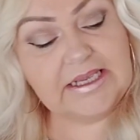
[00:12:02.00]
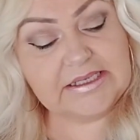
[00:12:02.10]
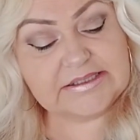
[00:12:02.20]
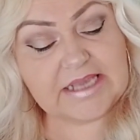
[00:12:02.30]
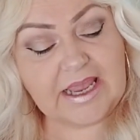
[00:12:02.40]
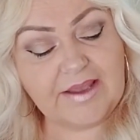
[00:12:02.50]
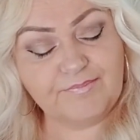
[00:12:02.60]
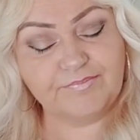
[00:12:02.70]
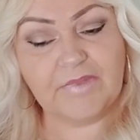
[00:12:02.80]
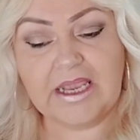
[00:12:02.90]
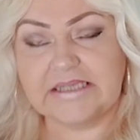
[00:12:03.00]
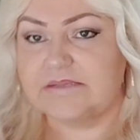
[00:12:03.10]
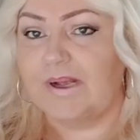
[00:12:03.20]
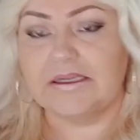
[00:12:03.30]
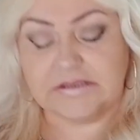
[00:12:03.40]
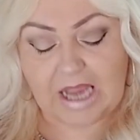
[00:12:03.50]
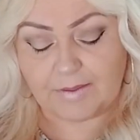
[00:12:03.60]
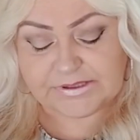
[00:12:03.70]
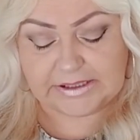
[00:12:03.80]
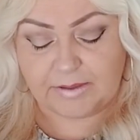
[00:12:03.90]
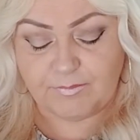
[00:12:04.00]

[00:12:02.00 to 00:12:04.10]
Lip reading: is it smells absolutely